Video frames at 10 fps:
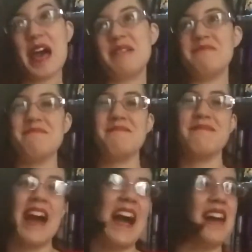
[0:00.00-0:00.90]
Oh
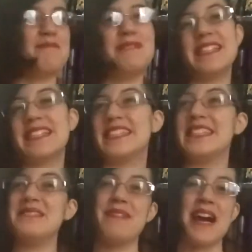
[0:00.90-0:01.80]
my, be
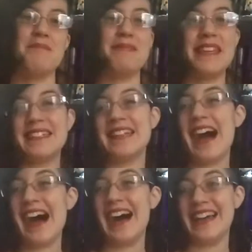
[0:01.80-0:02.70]
still my, beating
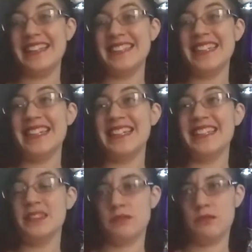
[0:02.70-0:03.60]
hot.
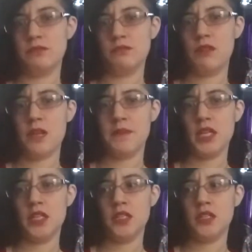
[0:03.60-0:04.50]
Wait a minute.